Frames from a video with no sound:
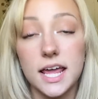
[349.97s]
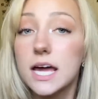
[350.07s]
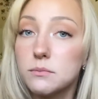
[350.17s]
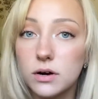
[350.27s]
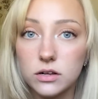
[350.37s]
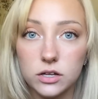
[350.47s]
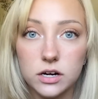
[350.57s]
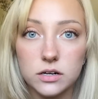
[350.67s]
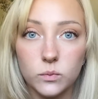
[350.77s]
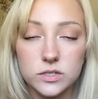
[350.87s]
Amber
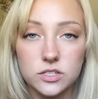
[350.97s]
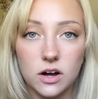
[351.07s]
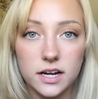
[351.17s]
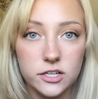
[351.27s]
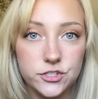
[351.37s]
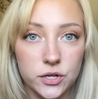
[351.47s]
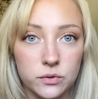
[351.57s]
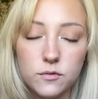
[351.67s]
Alert was not issued.